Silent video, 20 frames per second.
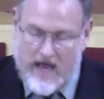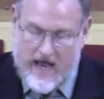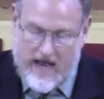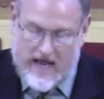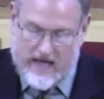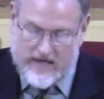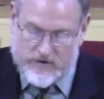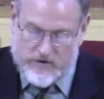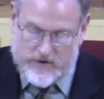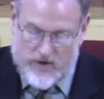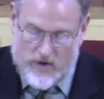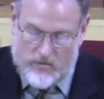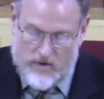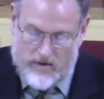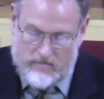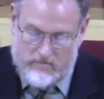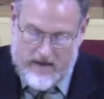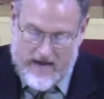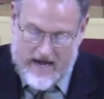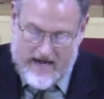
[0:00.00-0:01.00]
And so
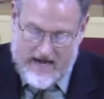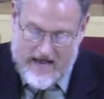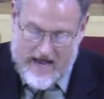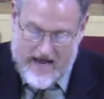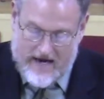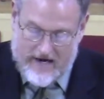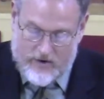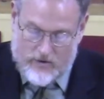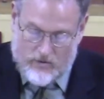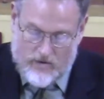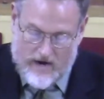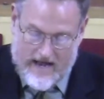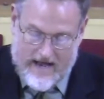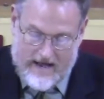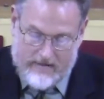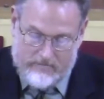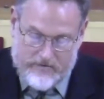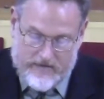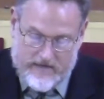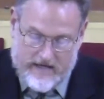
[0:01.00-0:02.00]
we may not
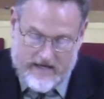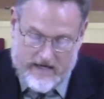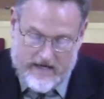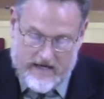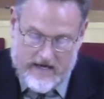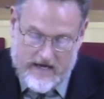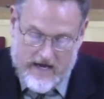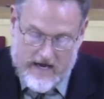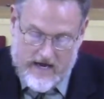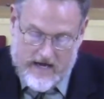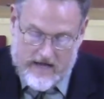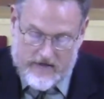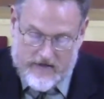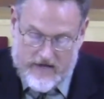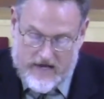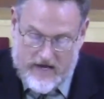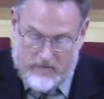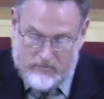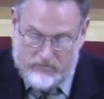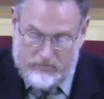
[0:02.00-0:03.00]
grab the,
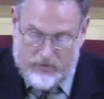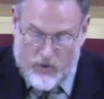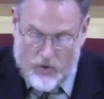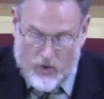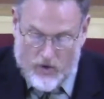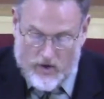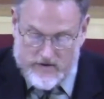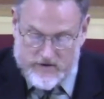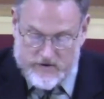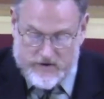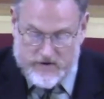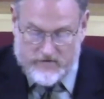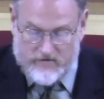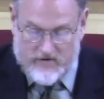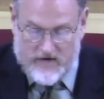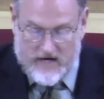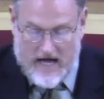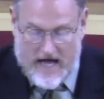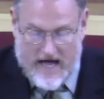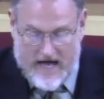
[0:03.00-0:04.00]
the importance
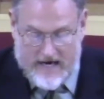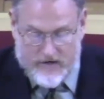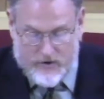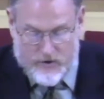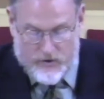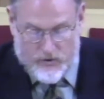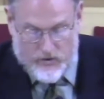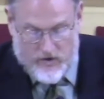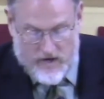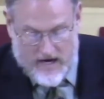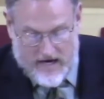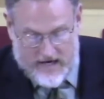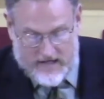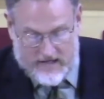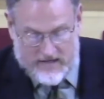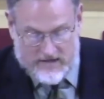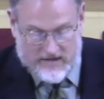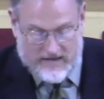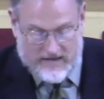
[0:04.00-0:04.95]
of God creating